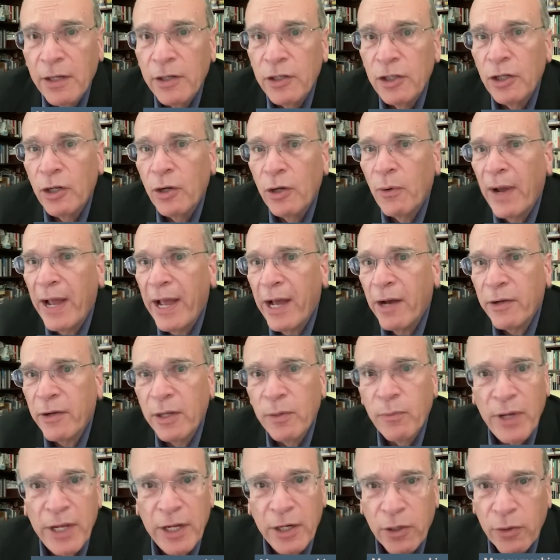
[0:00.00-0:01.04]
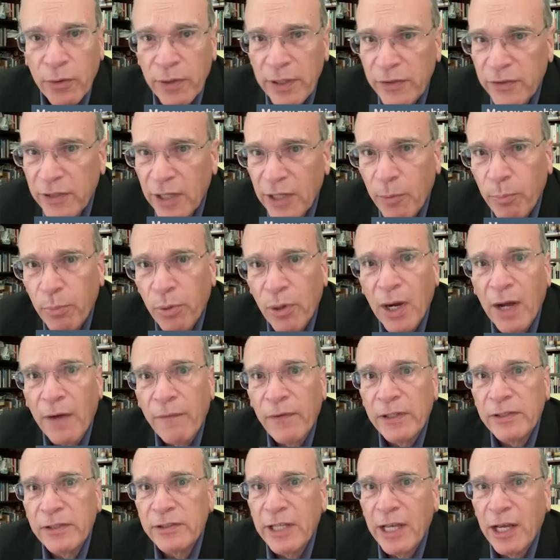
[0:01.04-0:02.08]
You know, how can we increase our
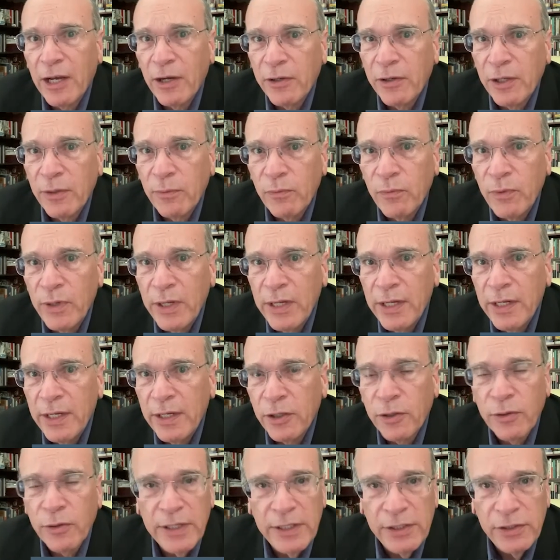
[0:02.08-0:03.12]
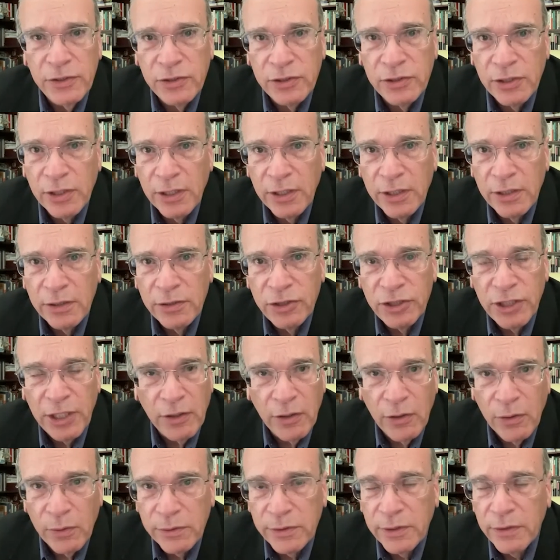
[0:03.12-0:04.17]
profits? How can we increase
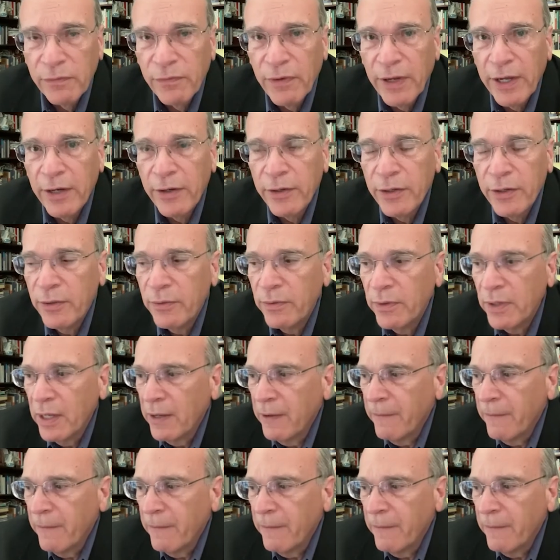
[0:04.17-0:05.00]
shareholder value?